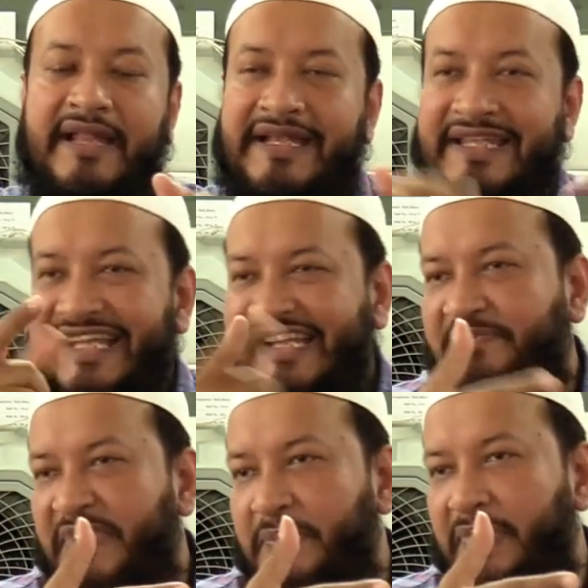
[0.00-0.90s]
that
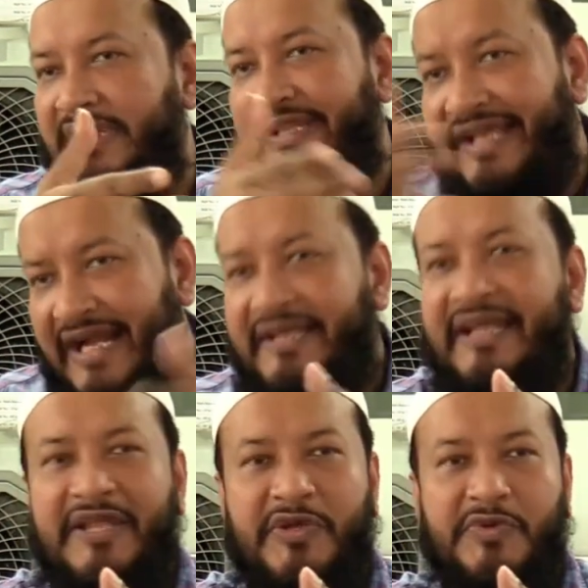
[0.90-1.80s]
these people, they are
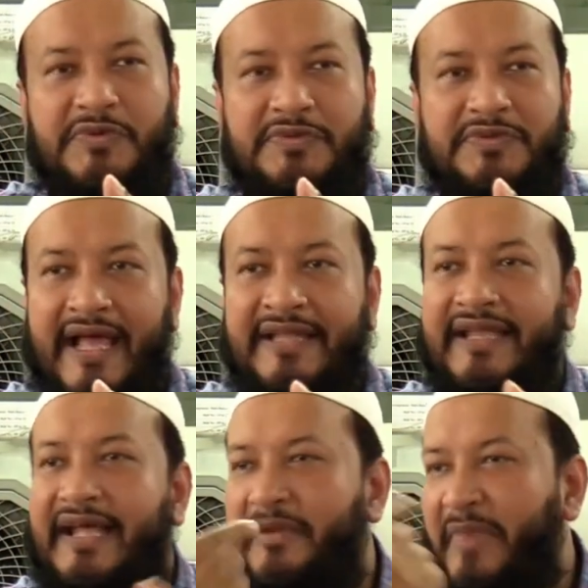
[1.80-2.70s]
telling you and
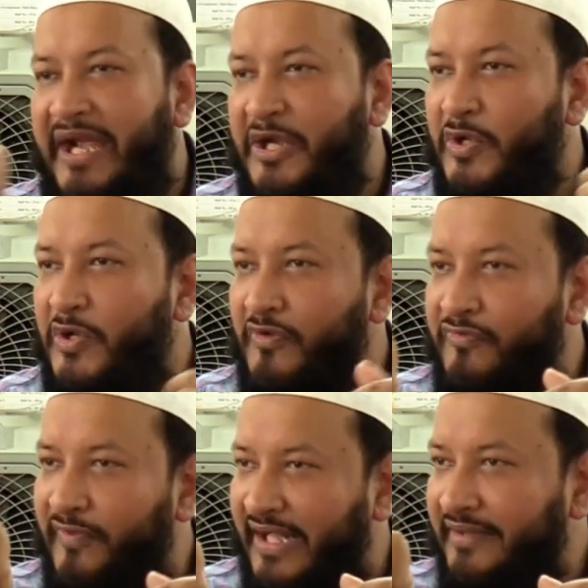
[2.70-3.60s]
they are reminding you
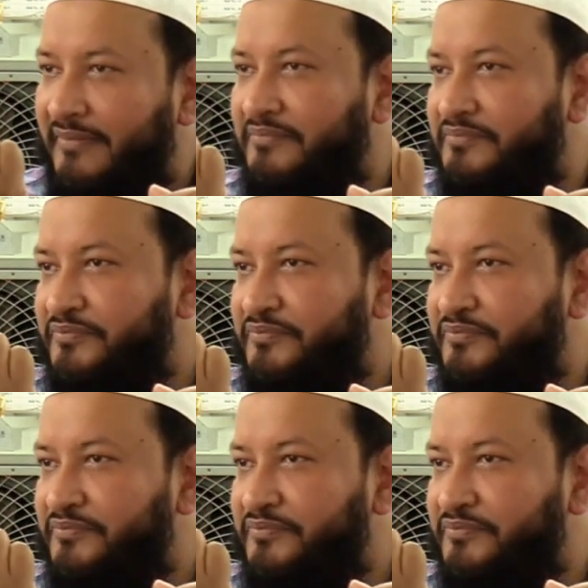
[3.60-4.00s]
of one